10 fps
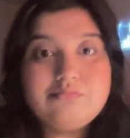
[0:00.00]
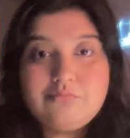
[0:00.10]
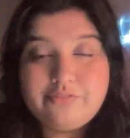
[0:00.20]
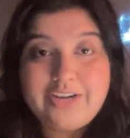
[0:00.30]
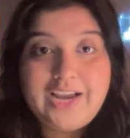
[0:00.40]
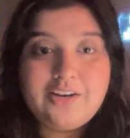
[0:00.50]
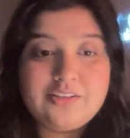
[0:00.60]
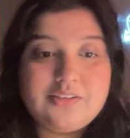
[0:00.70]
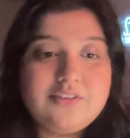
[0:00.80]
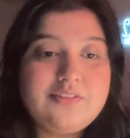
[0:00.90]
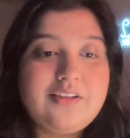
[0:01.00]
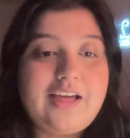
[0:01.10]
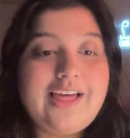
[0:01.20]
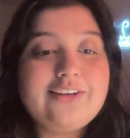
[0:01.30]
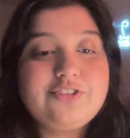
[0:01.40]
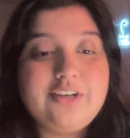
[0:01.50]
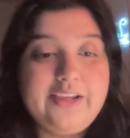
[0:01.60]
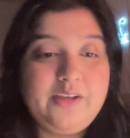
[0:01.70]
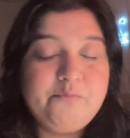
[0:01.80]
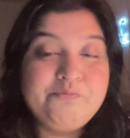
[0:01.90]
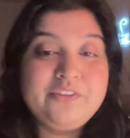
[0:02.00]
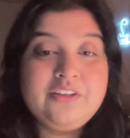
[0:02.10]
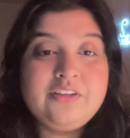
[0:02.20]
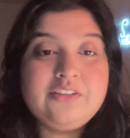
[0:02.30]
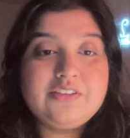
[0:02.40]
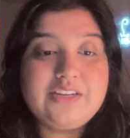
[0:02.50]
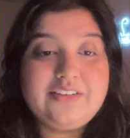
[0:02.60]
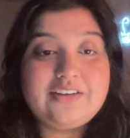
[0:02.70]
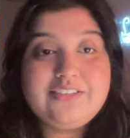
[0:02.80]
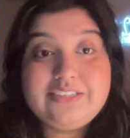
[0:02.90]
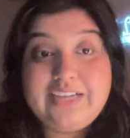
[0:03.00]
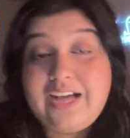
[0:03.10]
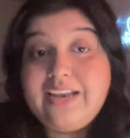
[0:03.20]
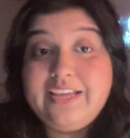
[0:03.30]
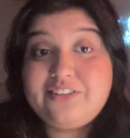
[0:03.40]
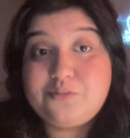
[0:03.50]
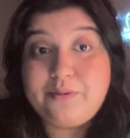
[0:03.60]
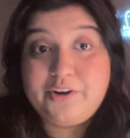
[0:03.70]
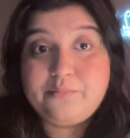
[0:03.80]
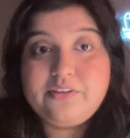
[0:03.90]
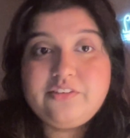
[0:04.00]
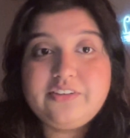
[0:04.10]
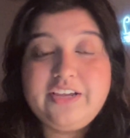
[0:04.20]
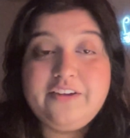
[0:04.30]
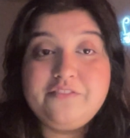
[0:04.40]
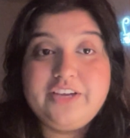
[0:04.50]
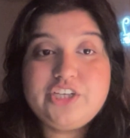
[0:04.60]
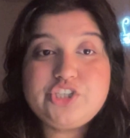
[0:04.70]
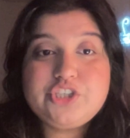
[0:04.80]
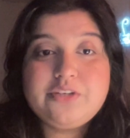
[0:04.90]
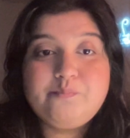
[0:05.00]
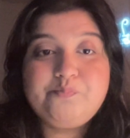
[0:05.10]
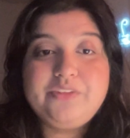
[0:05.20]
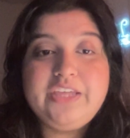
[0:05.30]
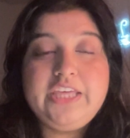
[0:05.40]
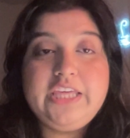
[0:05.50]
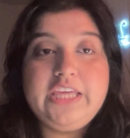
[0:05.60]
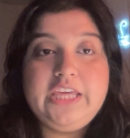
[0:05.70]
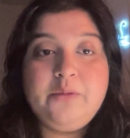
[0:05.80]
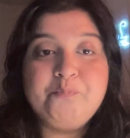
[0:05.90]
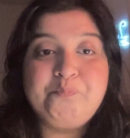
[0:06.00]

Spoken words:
Reynolds actually conducted an experiment in which he